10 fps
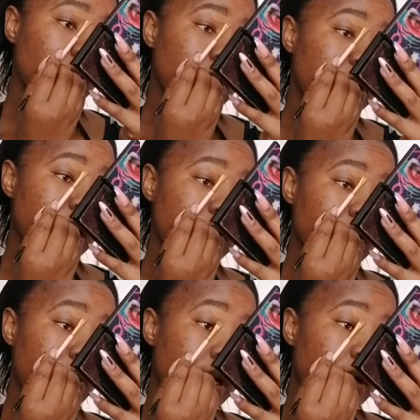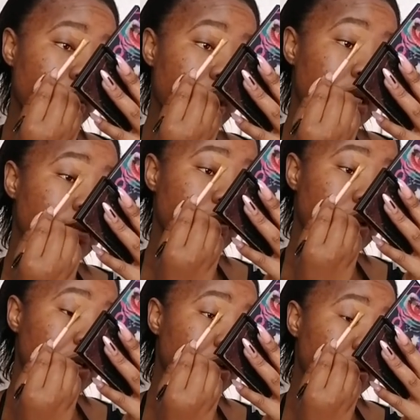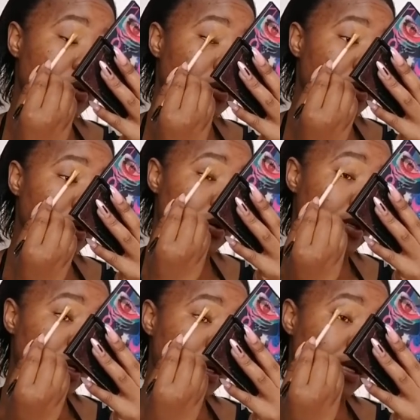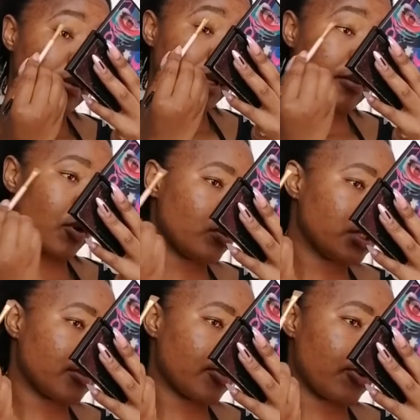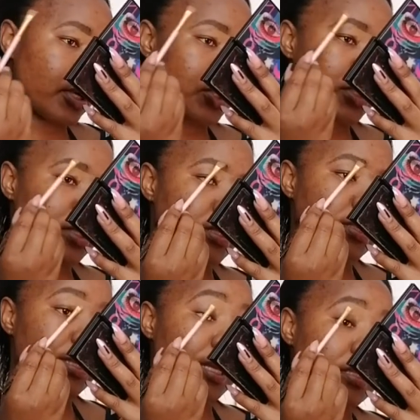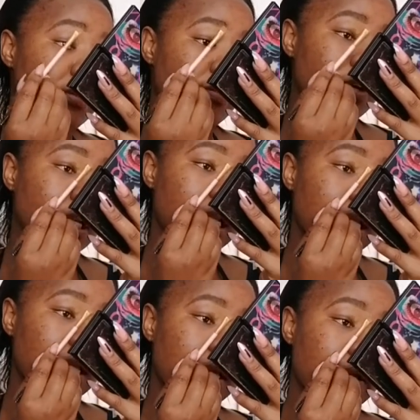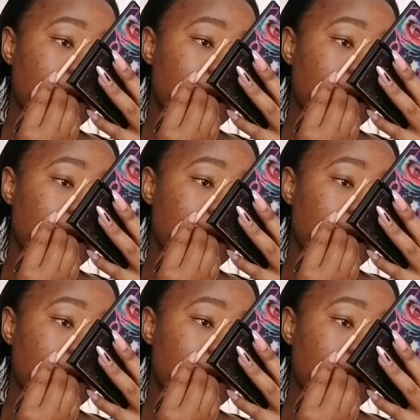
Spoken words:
whichever way works for you. I mean, I'm holding my brushes like differently